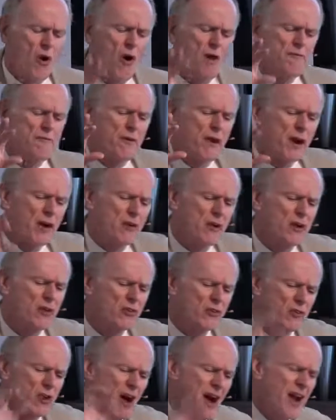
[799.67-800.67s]
on
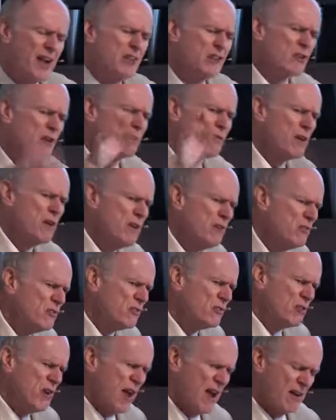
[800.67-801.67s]
various kinds of
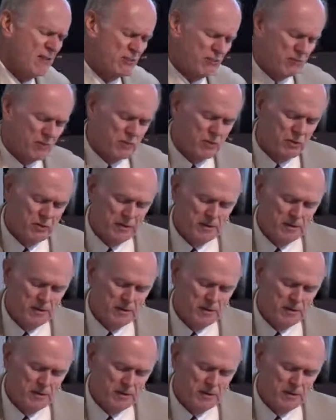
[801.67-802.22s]
incest.